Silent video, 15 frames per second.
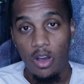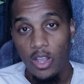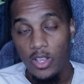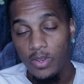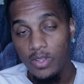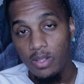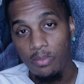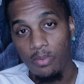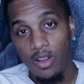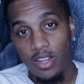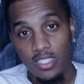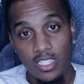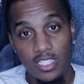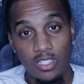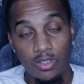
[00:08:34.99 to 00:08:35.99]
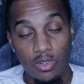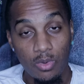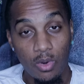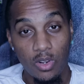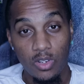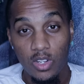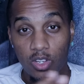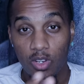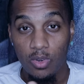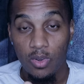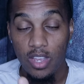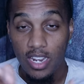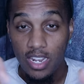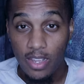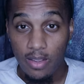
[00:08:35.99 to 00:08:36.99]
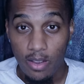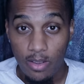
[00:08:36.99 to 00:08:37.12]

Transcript: Are you at the process? Are you working on your credit?